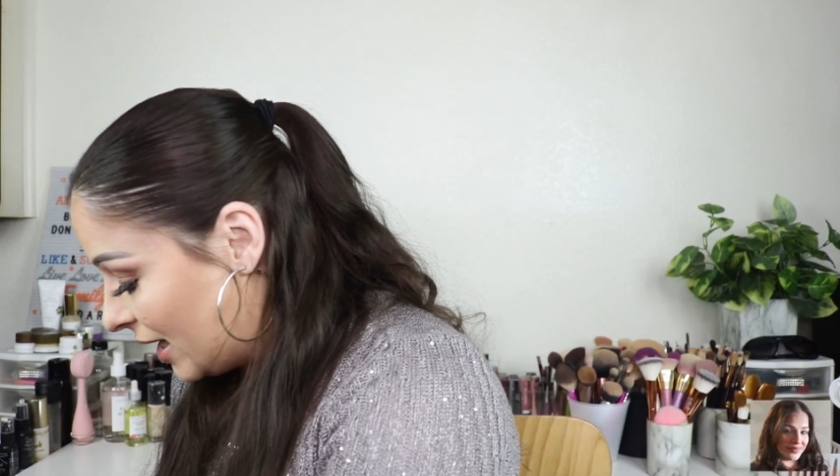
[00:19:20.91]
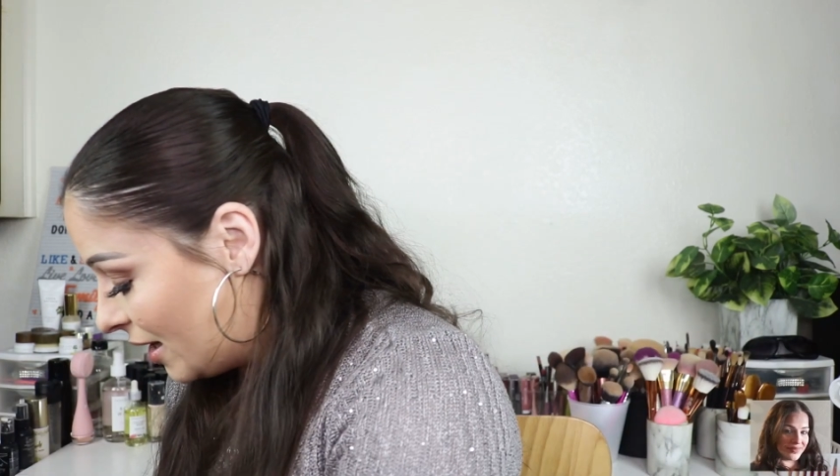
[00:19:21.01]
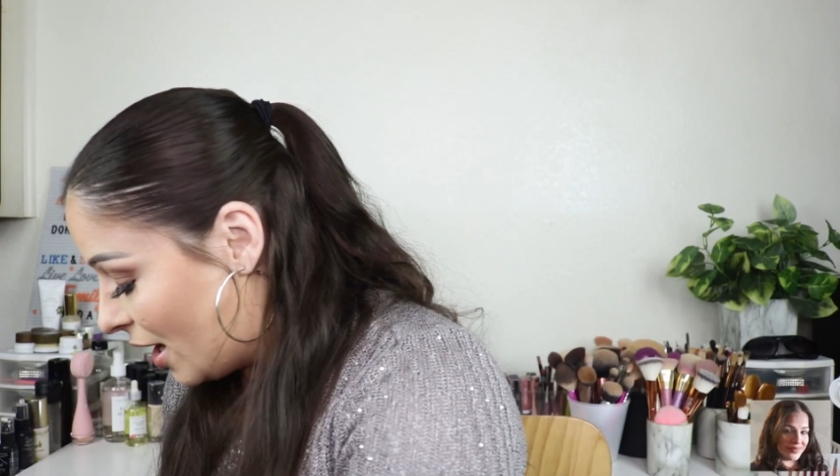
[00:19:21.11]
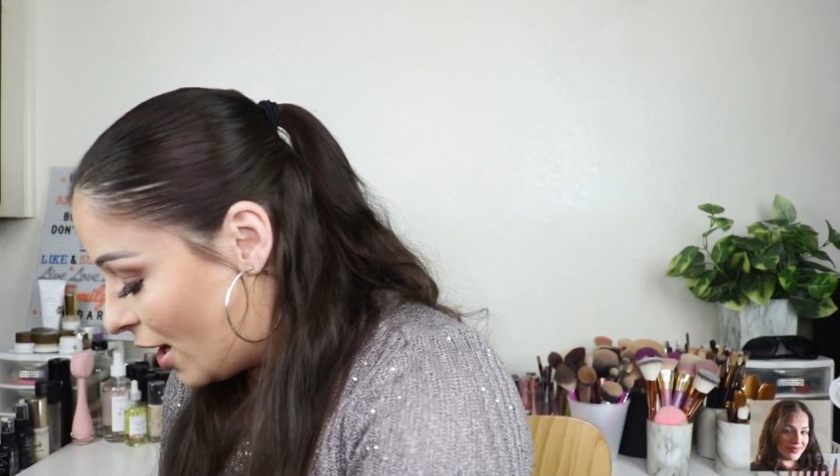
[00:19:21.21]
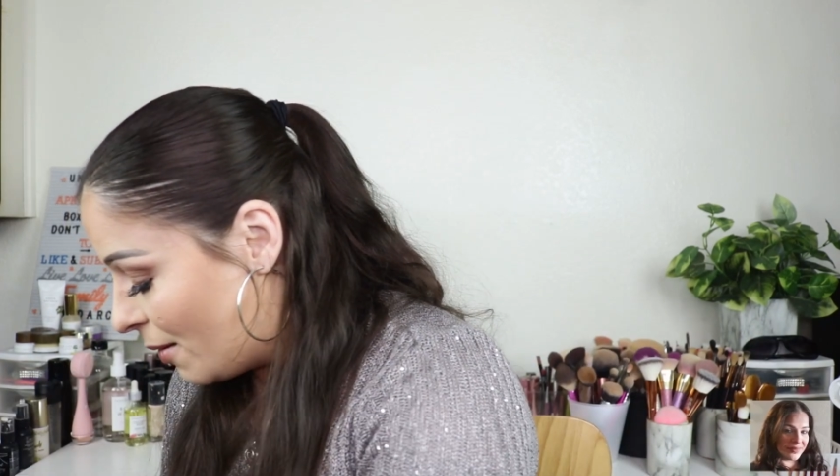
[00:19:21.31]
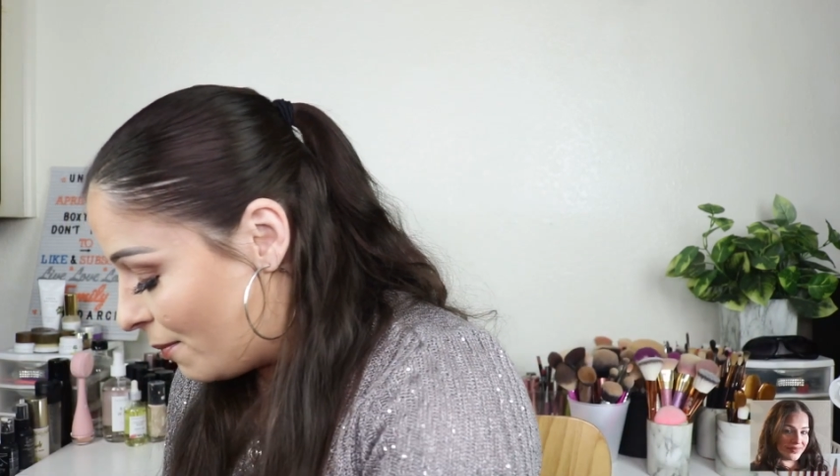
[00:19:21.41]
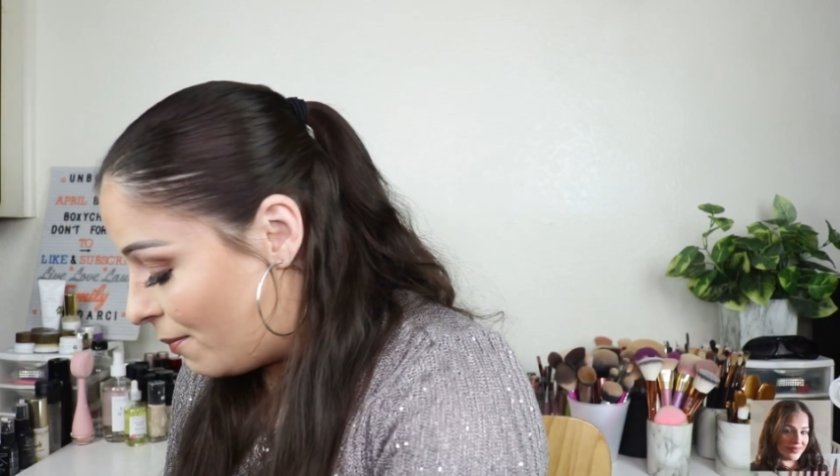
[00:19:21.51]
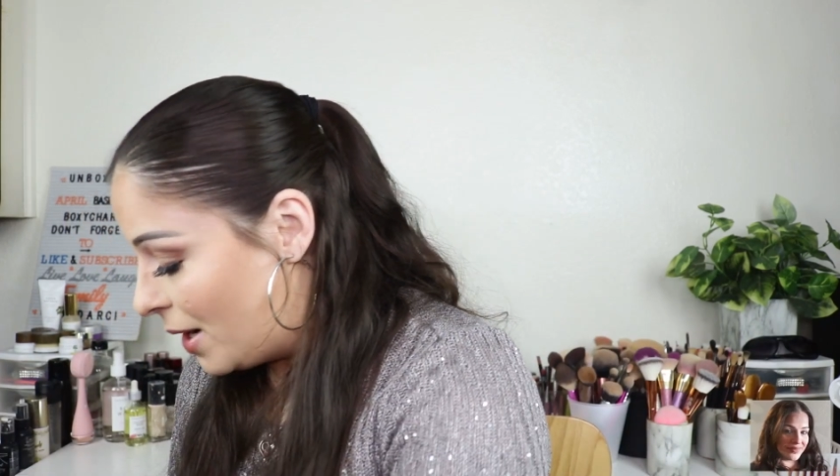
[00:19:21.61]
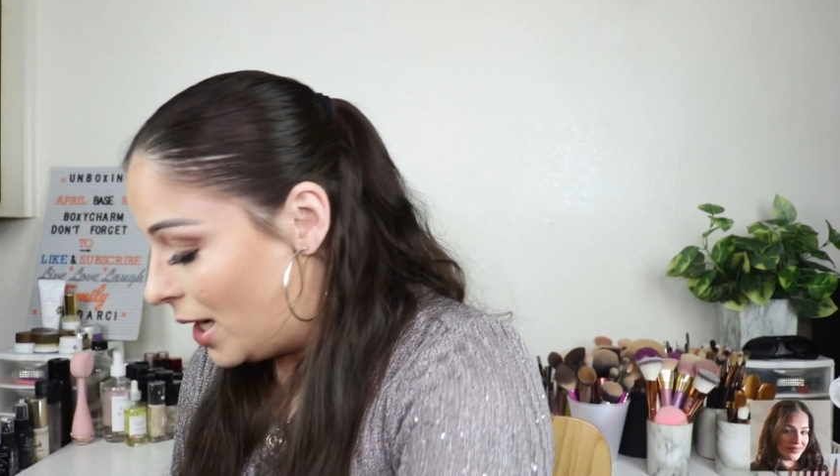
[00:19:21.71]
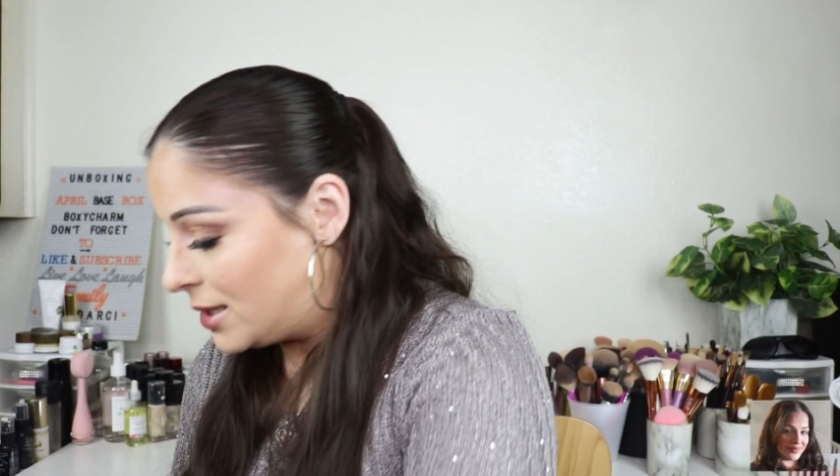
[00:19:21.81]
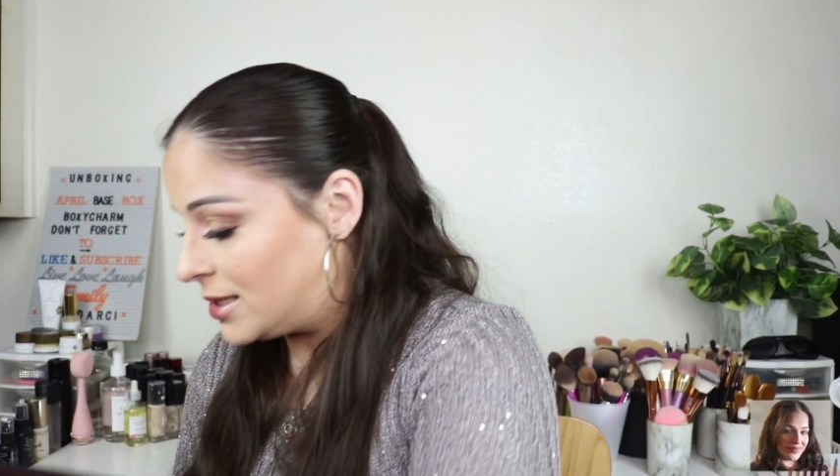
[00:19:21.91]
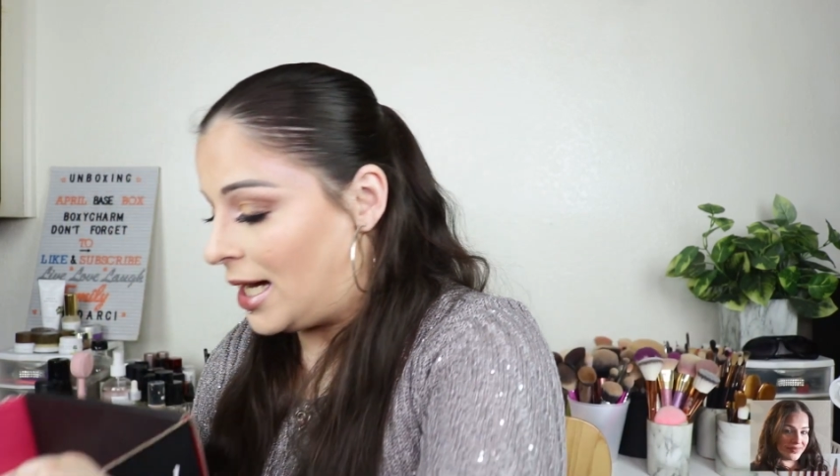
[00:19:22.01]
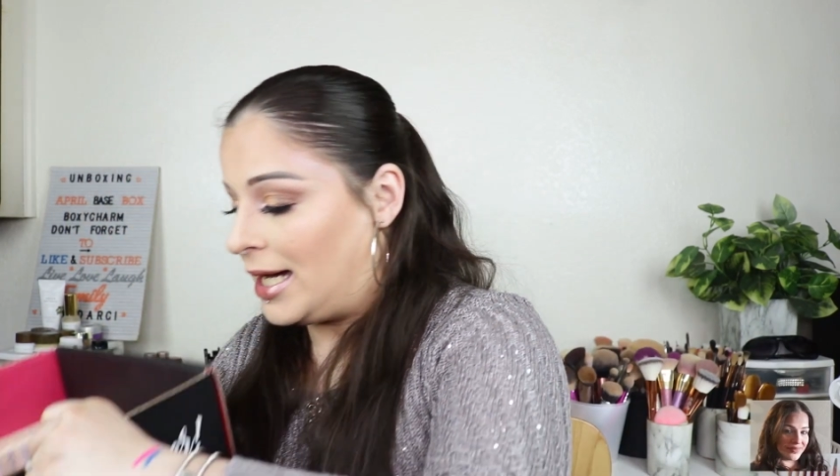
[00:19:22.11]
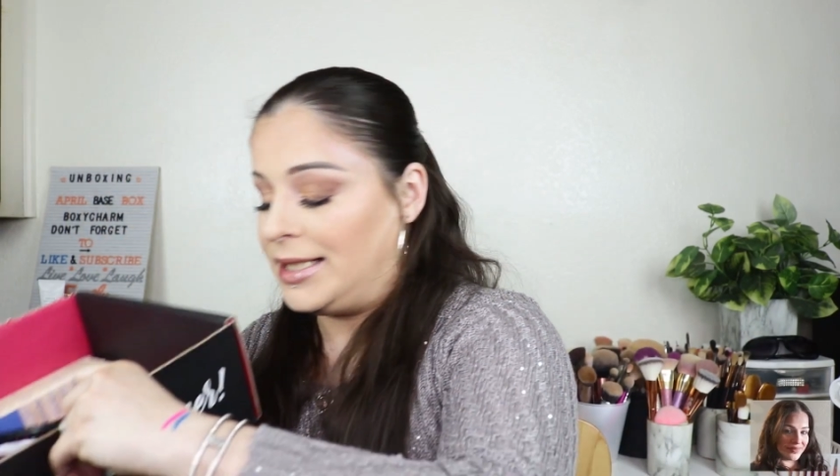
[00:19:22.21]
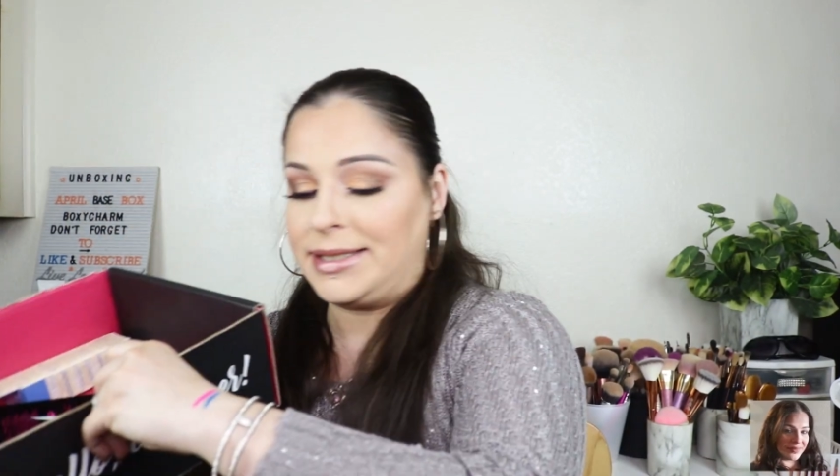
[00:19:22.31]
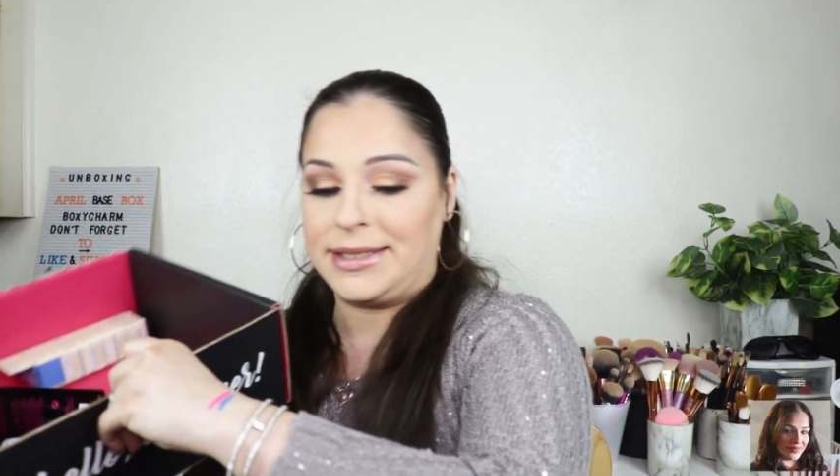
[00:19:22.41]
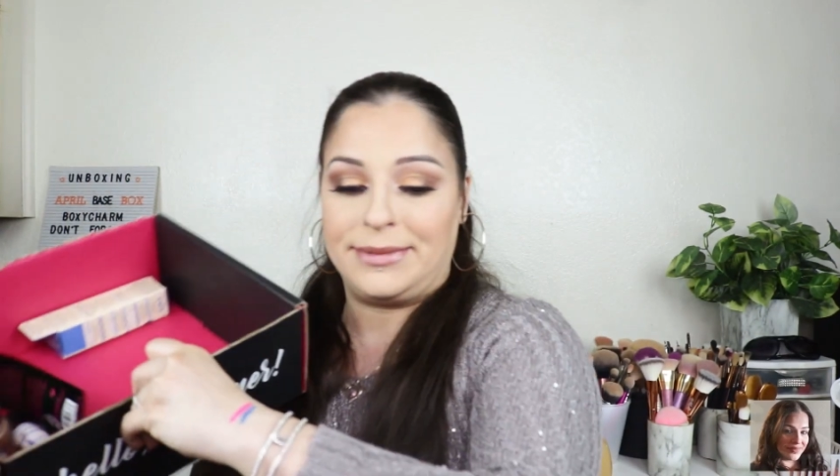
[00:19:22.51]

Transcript: in our box, guys.